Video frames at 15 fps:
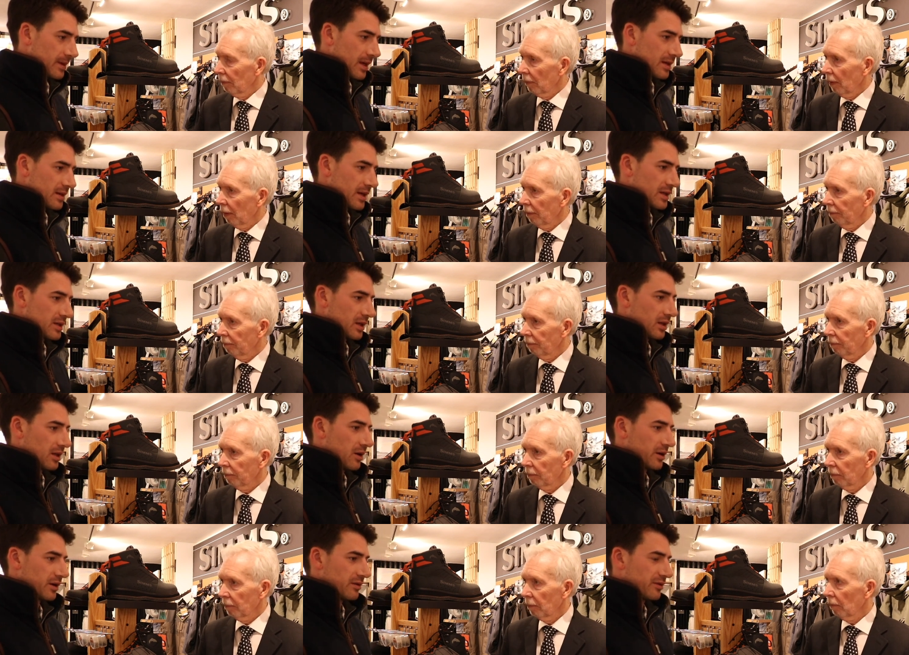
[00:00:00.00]
Speaker 1: there's a
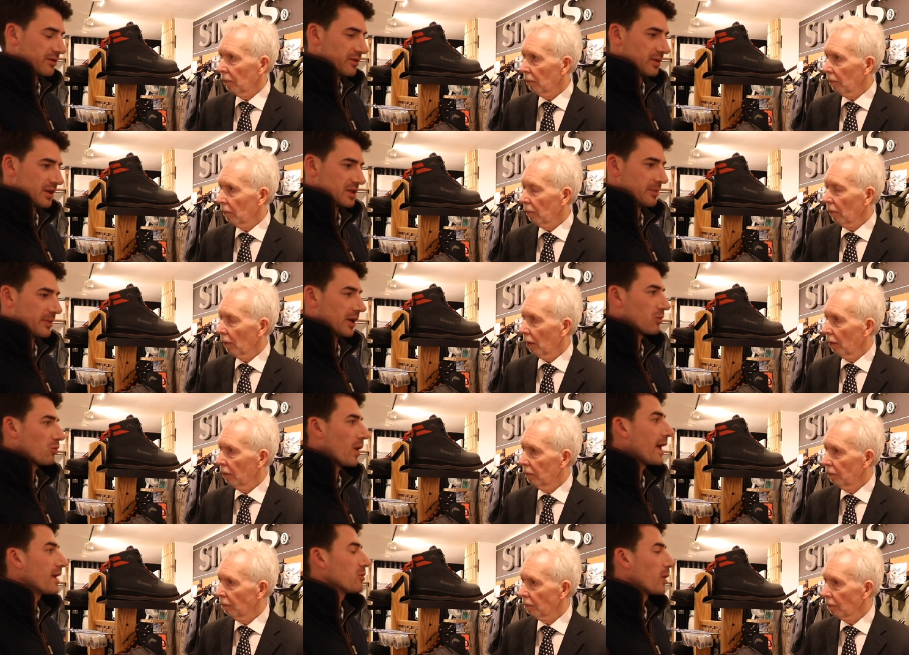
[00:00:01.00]
lot of there's a big
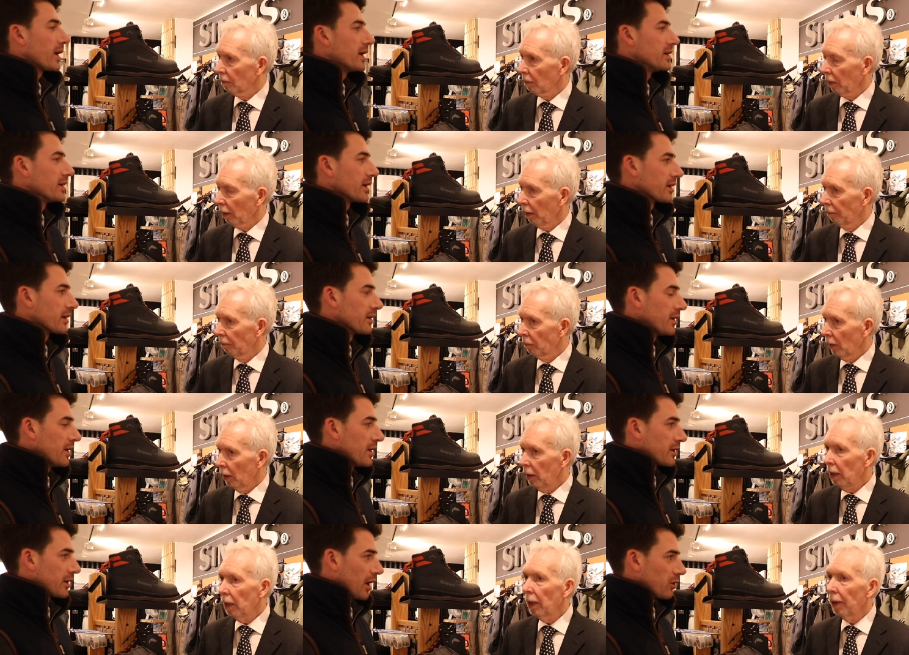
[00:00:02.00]
wet wading
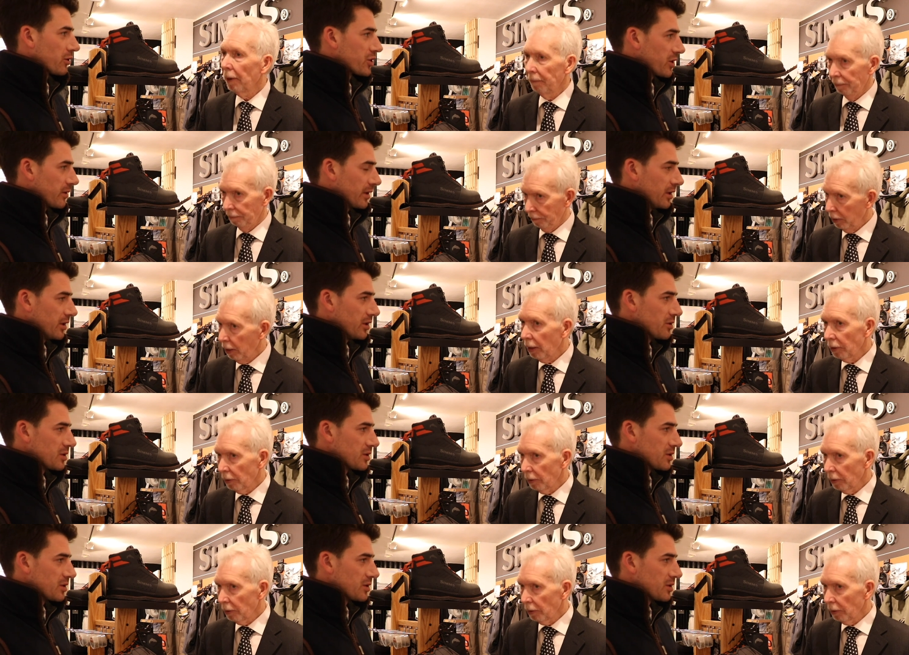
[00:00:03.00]
yeah. culture in yeah,